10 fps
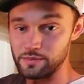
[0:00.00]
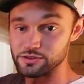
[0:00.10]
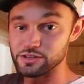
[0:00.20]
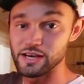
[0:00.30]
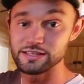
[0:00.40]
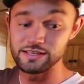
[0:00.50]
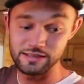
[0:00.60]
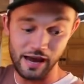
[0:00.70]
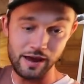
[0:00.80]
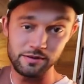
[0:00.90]
such as
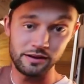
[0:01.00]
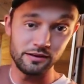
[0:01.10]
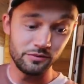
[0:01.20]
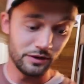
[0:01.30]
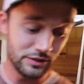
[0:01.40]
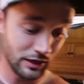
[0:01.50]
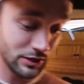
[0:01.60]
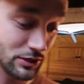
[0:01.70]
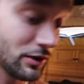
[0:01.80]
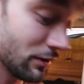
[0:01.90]
this cabinet, which I
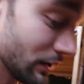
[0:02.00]
can show you